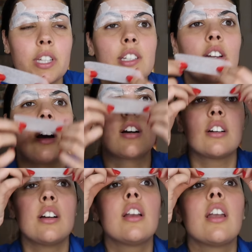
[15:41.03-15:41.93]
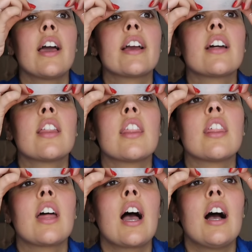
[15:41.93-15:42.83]
stuck like
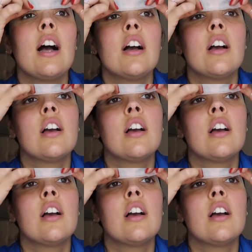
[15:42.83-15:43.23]
that.